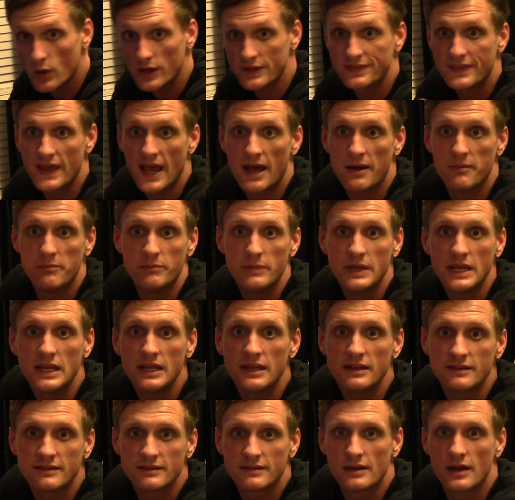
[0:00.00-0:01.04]
What that
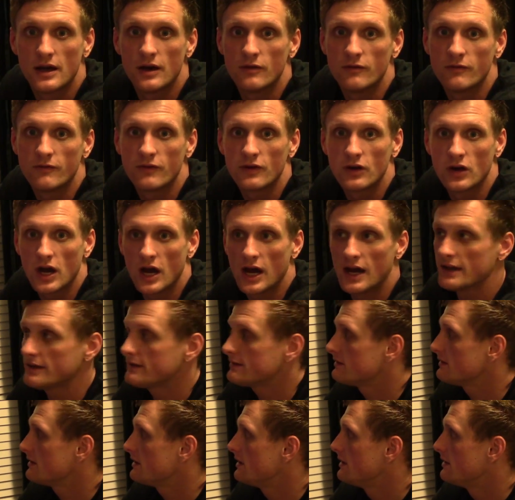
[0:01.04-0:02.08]
means though for
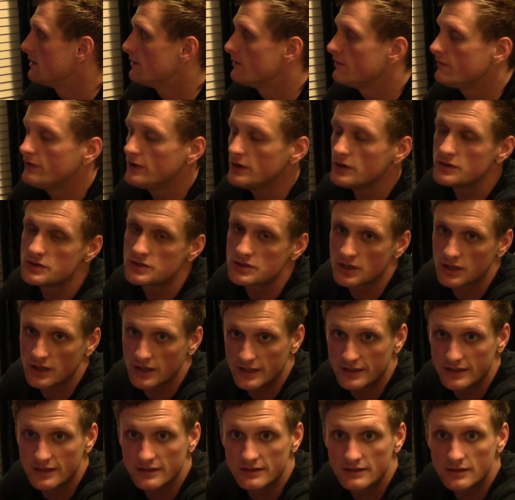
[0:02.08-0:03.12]
us in the future
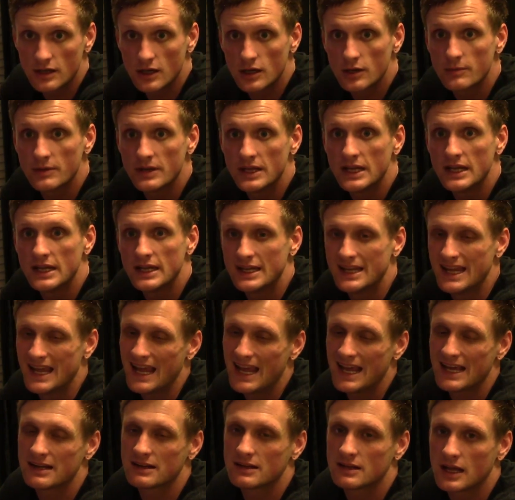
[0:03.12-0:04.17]
in determining and
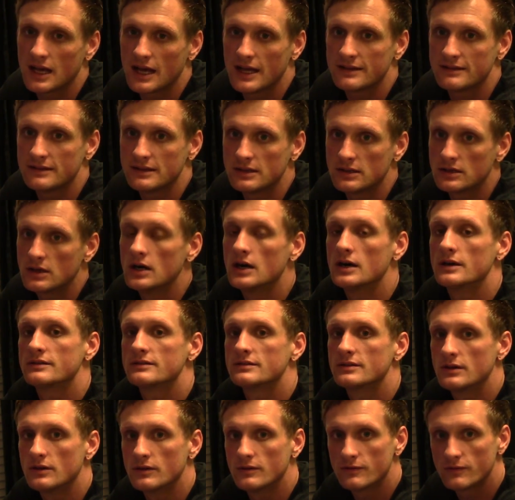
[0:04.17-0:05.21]
analyzing
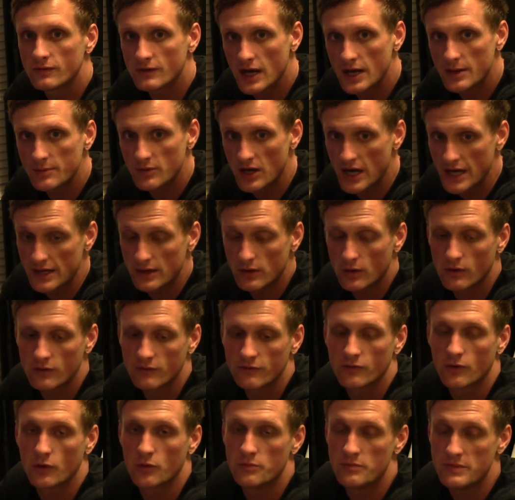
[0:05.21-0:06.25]
console frame rate, or
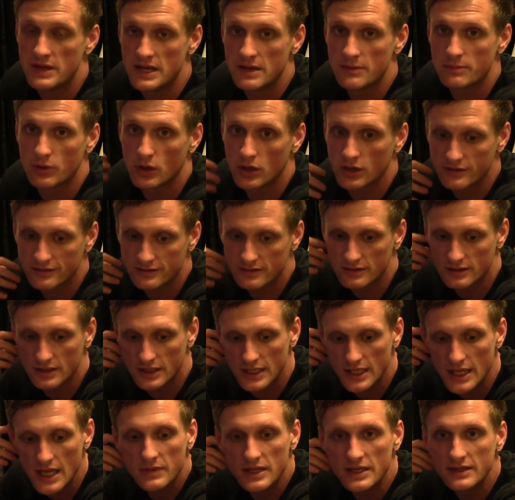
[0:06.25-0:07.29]
for me
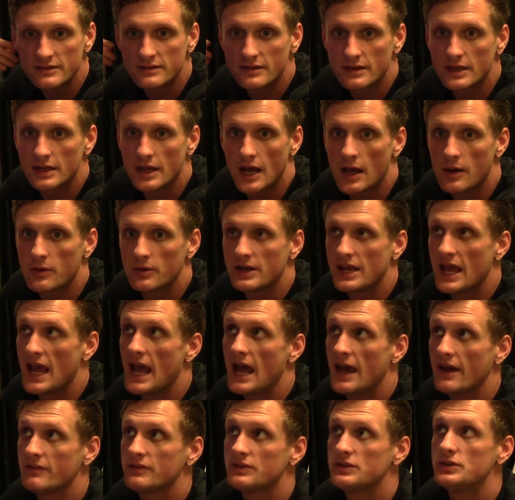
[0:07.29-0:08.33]
personally, means that I would
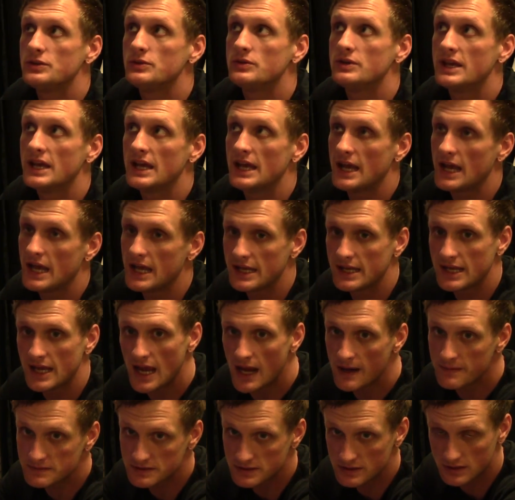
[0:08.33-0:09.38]
have to get a
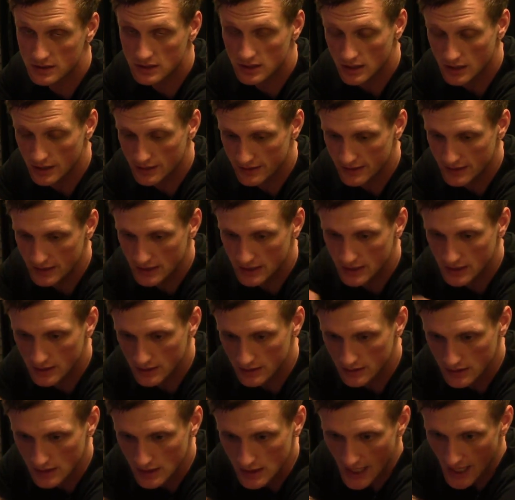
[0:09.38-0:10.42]
capture card that
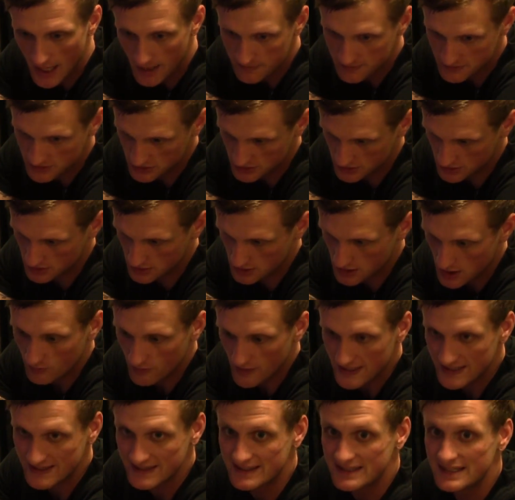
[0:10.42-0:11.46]
could capture
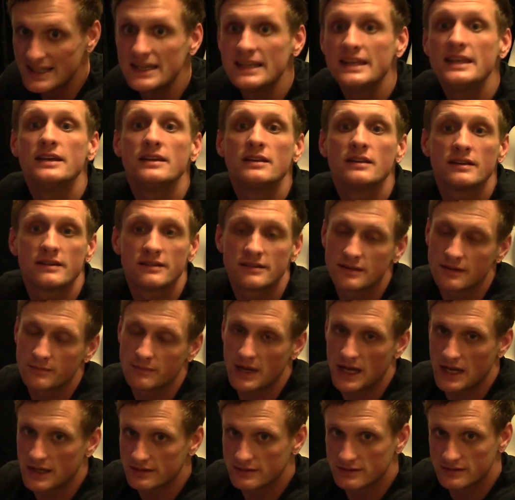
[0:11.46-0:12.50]
ridiculous
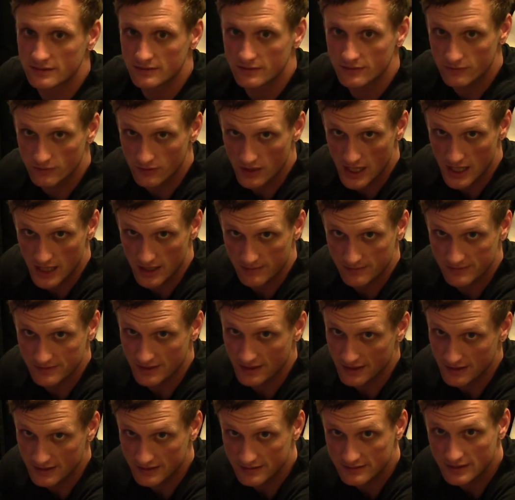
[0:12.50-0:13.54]
amounts of frames
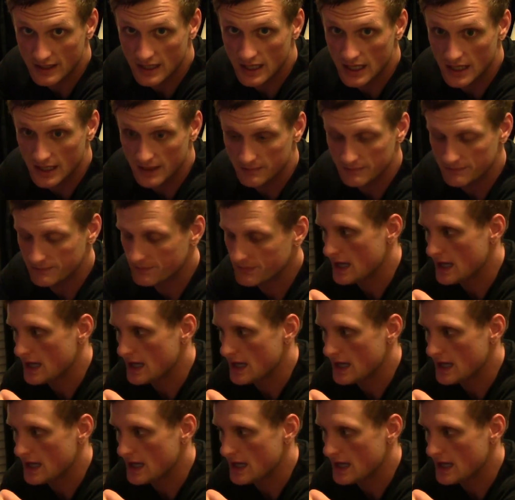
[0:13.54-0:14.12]
at a time.